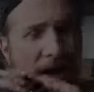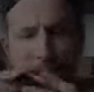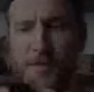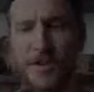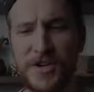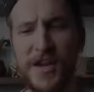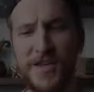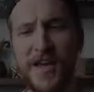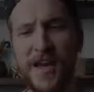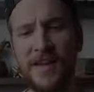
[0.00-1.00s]
I
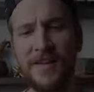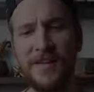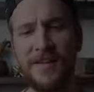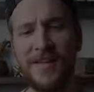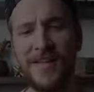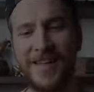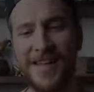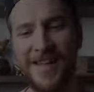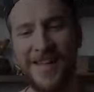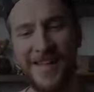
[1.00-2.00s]
appreciate
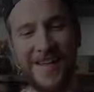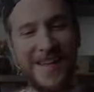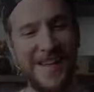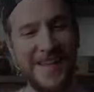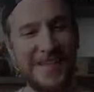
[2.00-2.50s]
that.